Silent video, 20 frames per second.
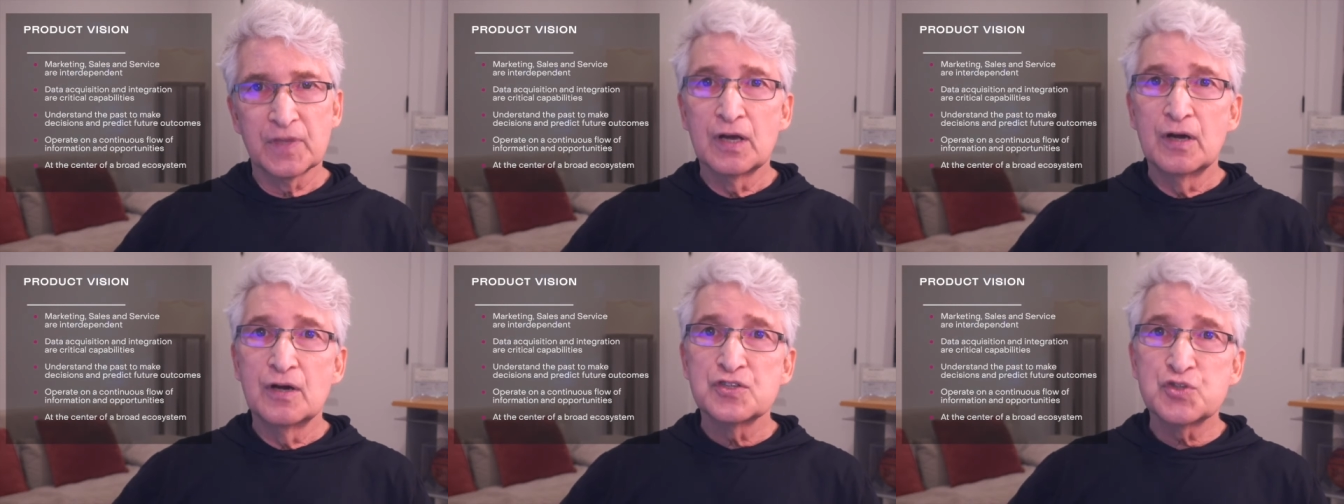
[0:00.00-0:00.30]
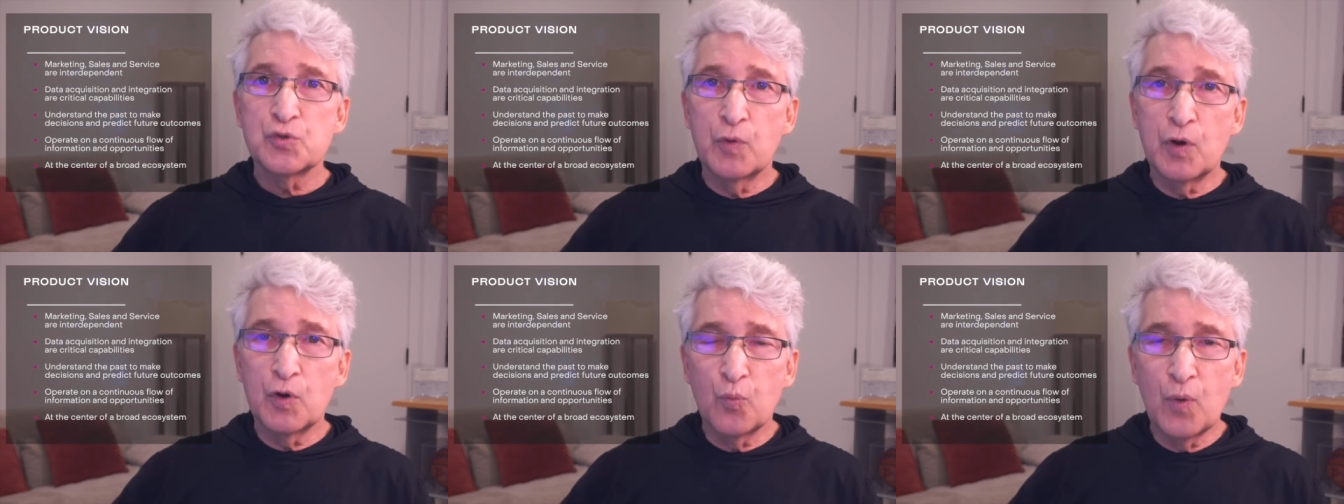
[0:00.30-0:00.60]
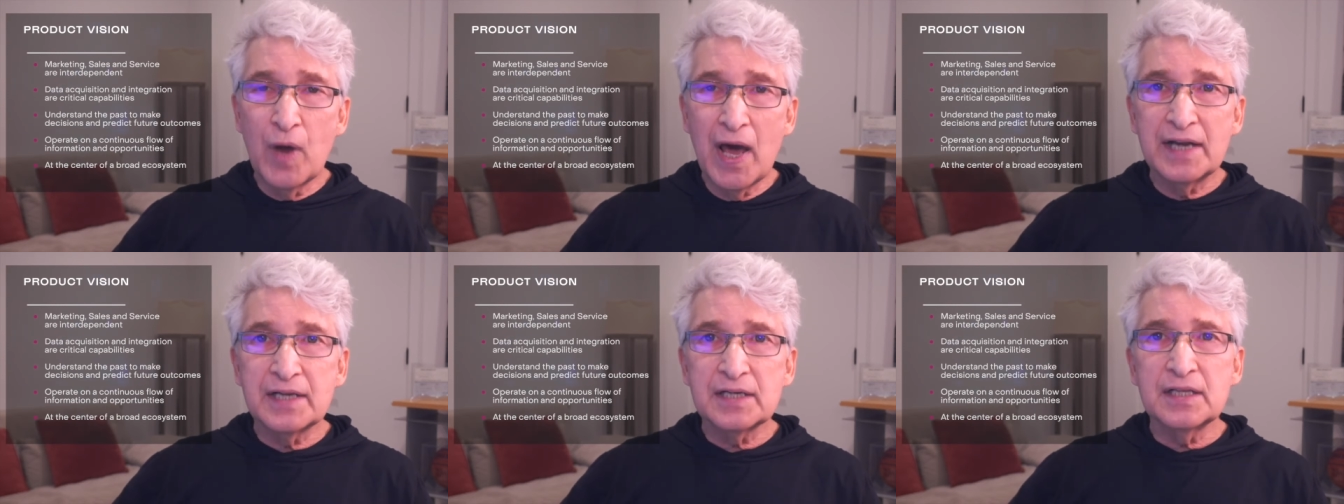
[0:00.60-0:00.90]
So we
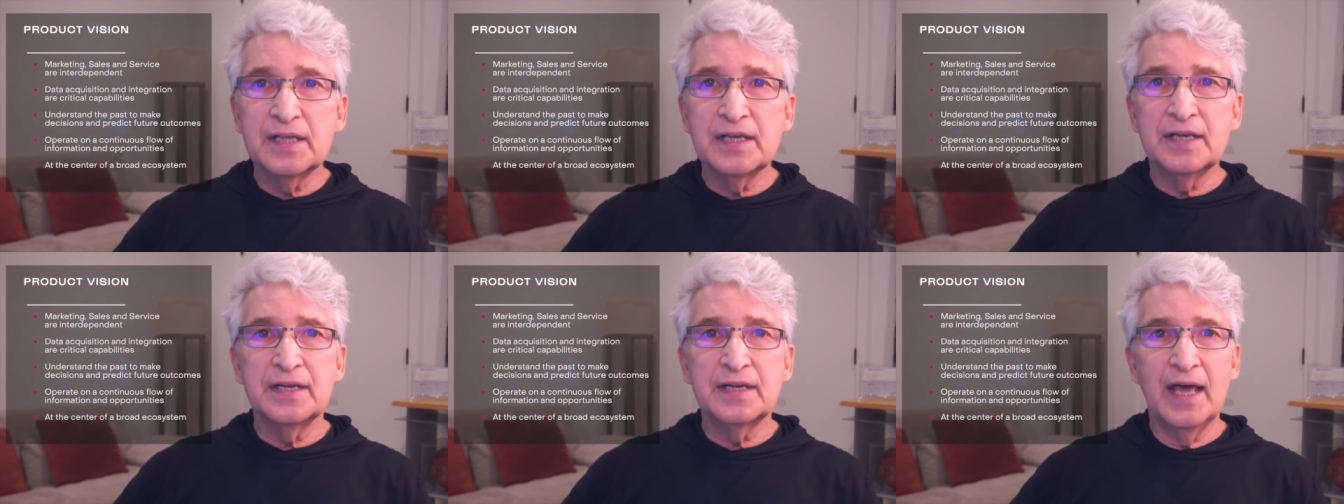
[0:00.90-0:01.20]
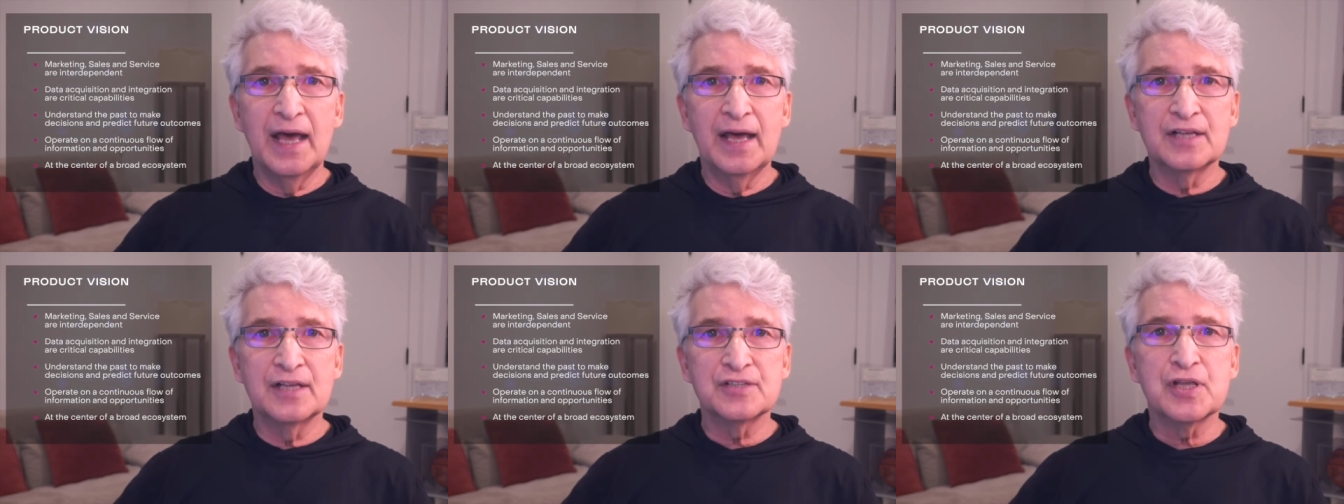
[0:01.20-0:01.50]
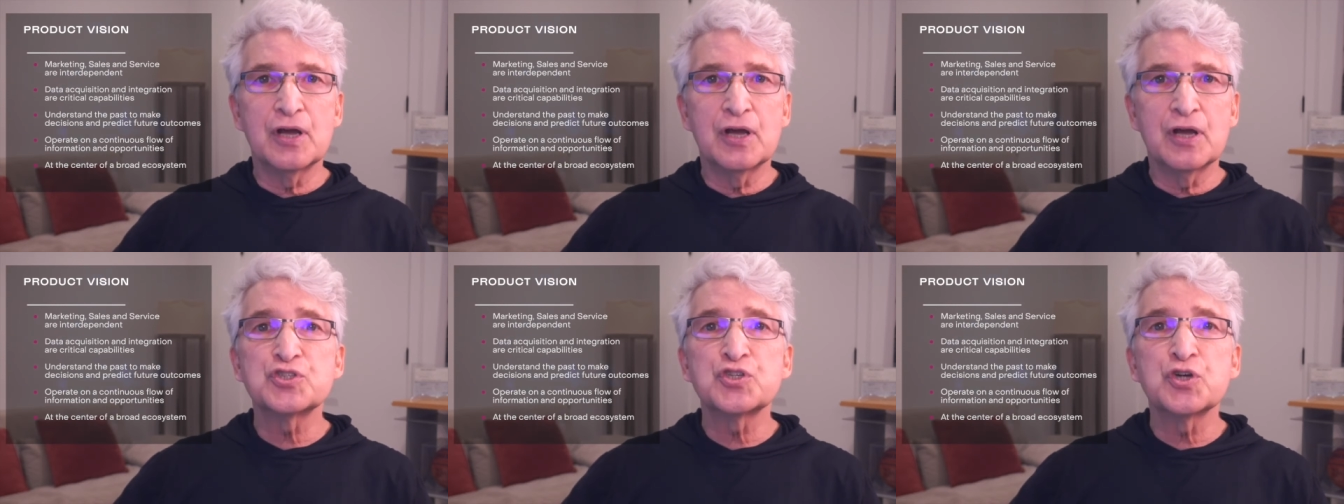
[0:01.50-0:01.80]
radically enhanced
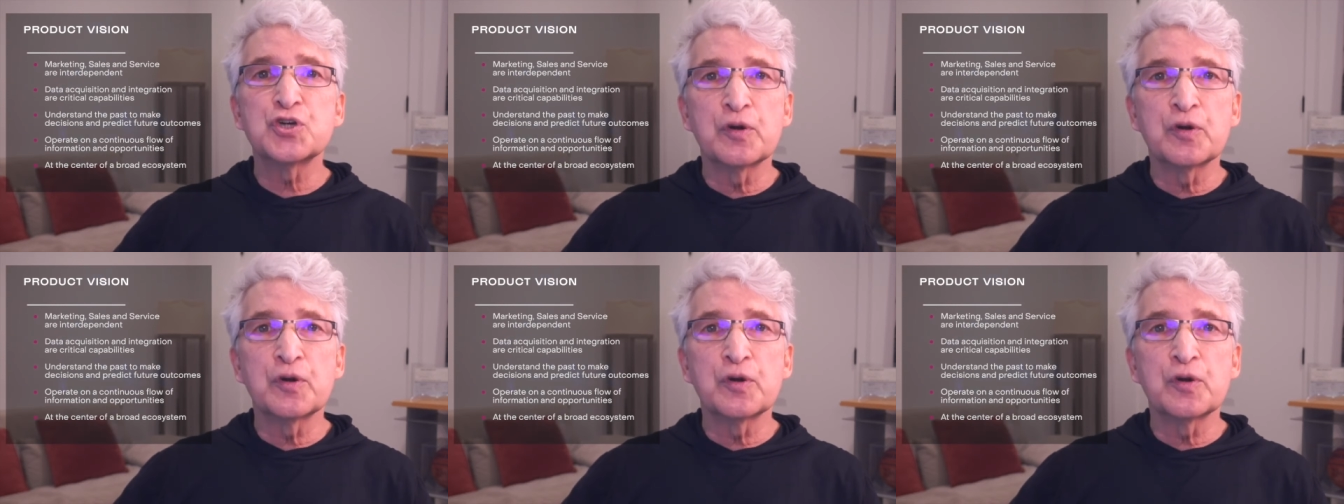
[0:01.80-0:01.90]
our Sugar